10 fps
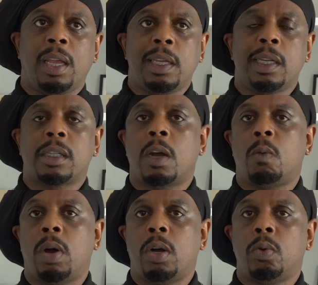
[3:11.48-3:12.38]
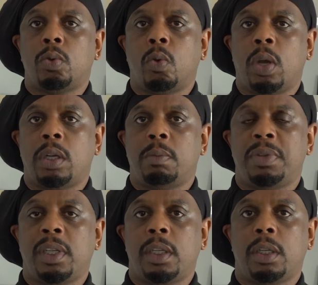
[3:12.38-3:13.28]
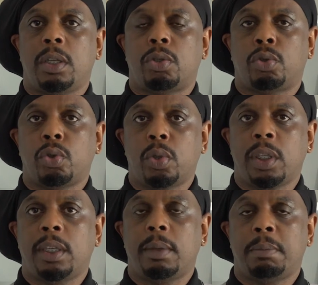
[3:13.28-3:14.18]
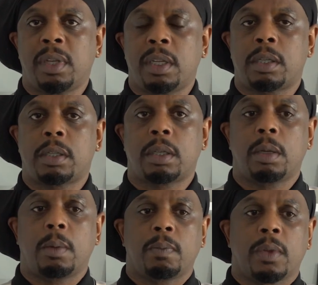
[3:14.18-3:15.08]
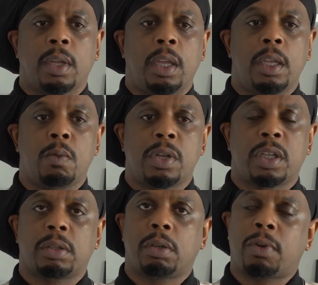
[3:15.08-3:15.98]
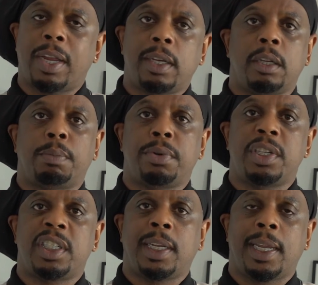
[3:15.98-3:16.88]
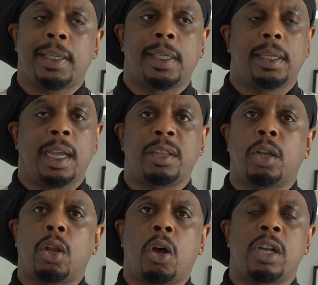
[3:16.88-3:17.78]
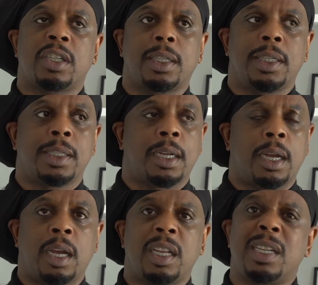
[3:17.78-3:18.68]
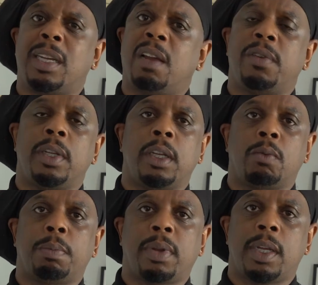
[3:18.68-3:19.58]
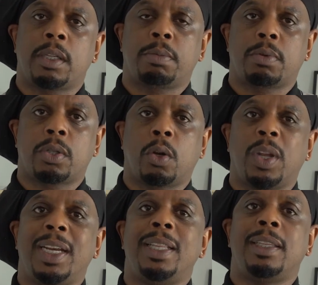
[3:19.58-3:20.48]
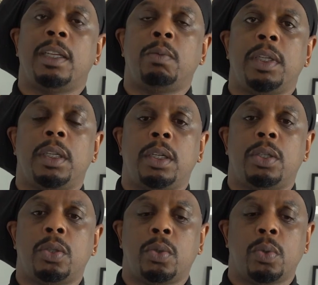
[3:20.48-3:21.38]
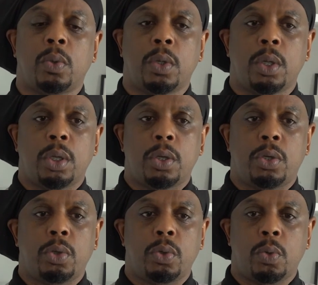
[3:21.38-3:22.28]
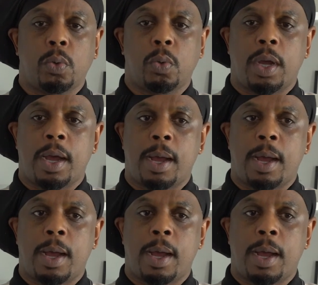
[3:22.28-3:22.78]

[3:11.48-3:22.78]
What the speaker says: he is someone who's going to be truly missed. He was greatly appreciated, and the loss is definitely irreplaceable. So anything we can do to